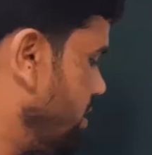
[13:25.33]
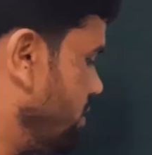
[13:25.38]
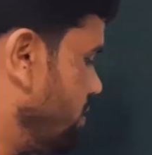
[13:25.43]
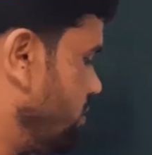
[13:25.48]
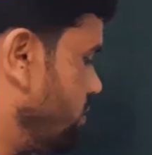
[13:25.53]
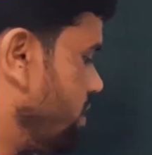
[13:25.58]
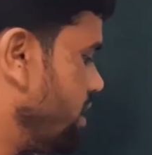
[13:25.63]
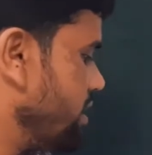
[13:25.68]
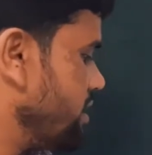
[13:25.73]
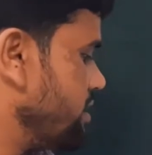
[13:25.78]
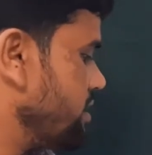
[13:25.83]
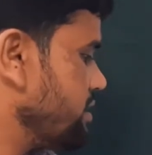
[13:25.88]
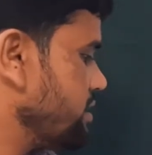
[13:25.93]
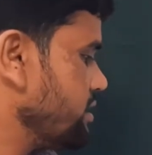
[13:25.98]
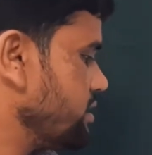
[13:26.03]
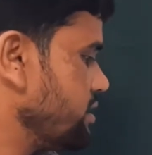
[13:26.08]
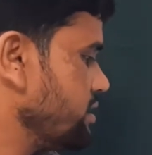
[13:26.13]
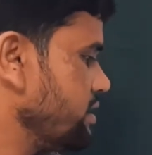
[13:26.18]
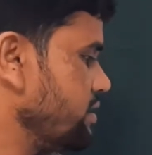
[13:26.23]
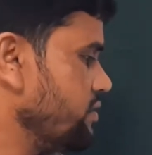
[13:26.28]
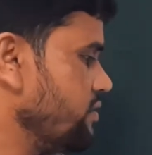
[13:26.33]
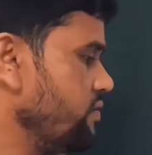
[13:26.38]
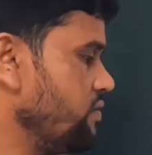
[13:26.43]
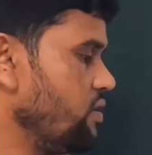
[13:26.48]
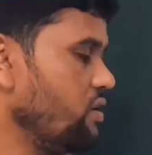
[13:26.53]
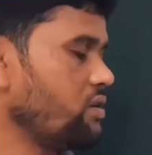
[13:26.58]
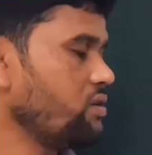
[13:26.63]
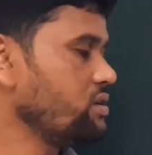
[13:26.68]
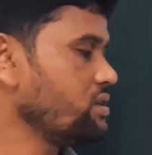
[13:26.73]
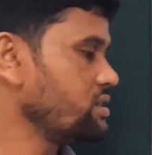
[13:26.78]
what
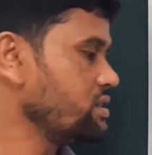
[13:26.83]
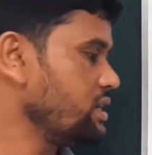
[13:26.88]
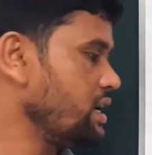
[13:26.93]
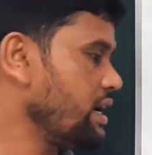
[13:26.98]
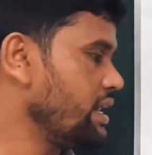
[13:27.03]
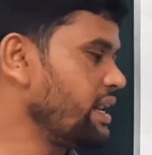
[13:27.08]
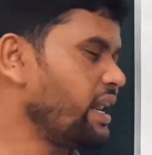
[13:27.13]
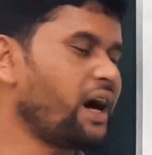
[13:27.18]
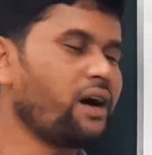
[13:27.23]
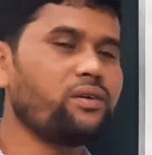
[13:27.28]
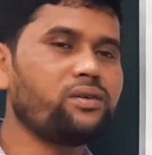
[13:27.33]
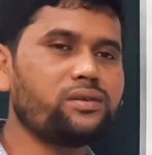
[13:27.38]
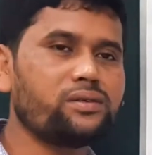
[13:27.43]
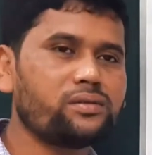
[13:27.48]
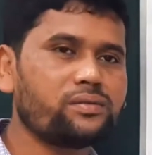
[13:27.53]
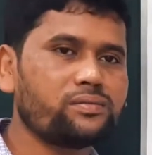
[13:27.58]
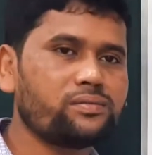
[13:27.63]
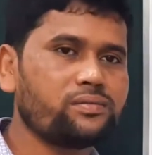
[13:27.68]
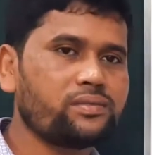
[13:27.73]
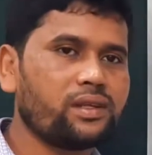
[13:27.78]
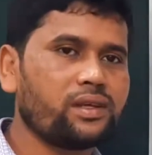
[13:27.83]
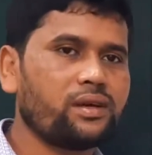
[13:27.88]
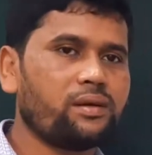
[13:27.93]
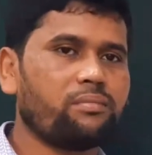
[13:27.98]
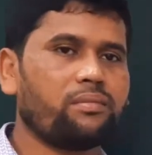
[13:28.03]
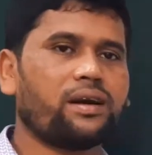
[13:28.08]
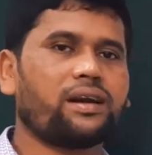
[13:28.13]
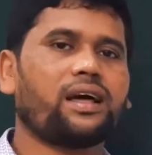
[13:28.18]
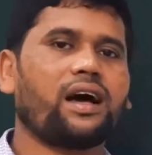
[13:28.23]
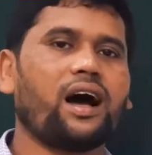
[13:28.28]
follows a noun,
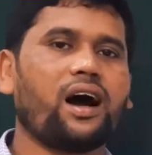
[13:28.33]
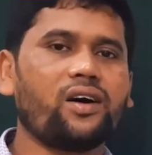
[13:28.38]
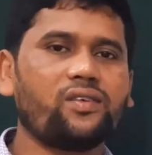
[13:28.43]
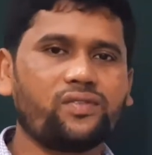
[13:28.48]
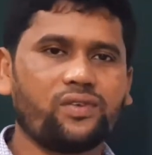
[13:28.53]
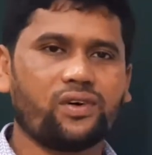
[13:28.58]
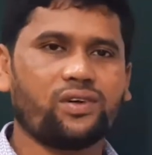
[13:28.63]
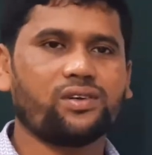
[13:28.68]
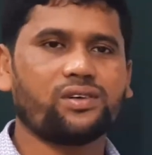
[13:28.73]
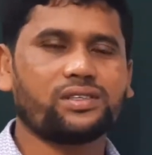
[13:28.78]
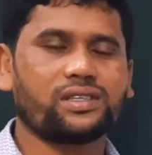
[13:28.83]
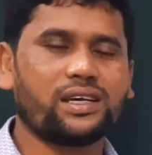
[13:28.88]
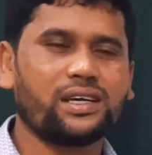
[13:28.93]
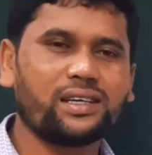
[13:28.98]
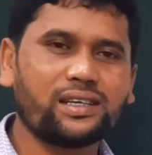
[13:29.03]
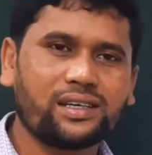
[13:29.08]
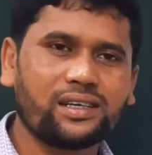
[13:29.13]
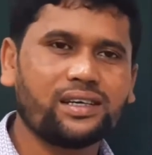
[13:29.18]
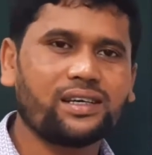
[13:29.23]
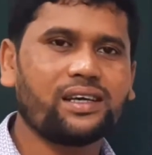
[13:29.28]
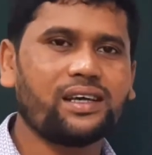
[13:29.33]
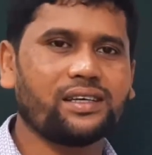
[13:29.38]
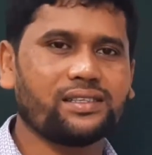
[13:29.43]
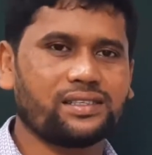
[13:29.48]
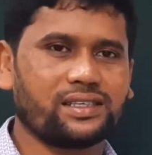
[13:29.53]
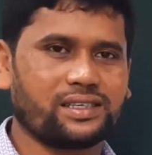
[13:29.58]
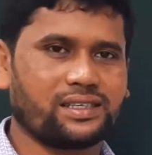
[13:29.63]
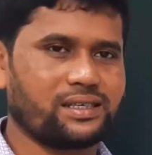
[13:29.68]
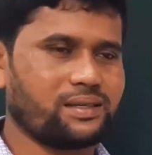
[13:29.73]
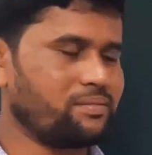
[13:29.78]
but how follows an
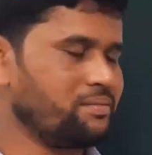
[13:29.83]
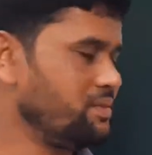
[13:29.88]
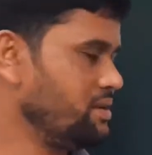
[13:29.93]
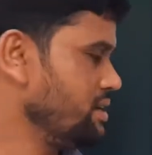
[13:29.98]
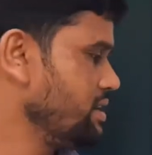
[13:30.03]
adjective.